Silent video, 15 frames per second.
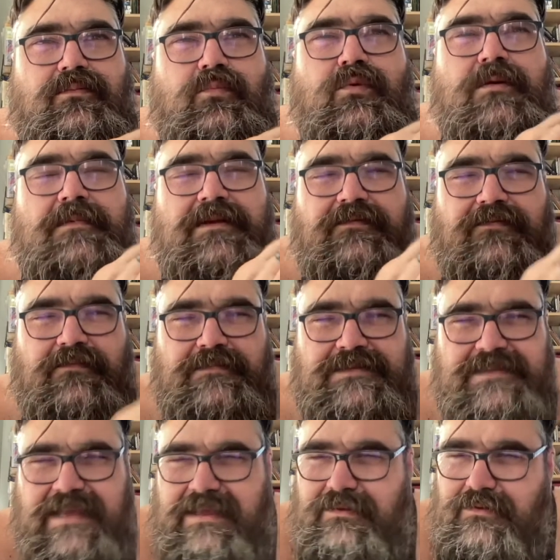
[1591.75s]
woman from
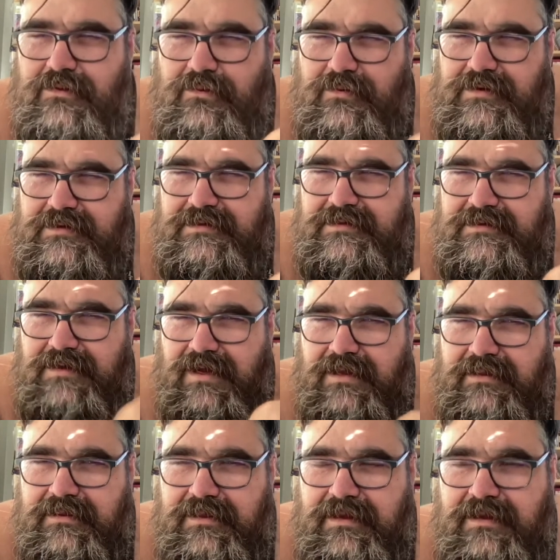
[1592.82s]
St. Louis, I
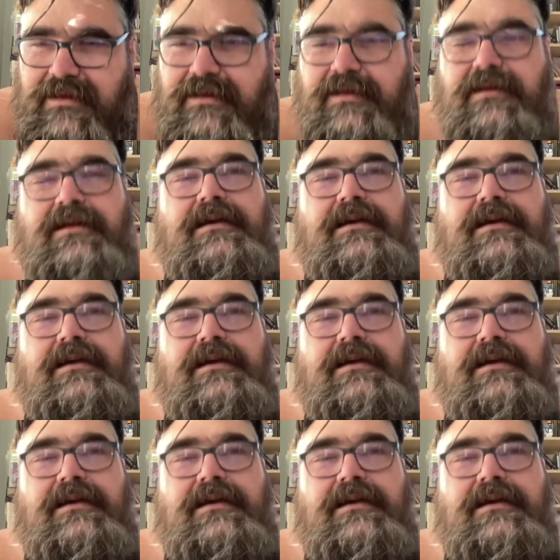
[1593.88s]
think.